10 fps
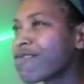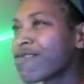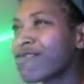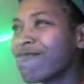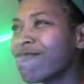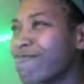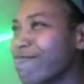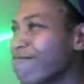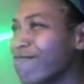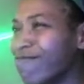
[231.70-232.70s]

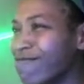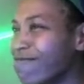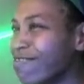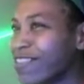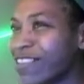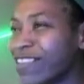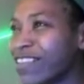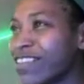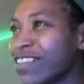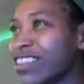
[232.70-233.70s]

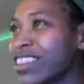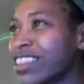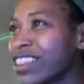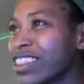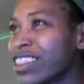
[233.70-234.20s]
This person isn't speaking.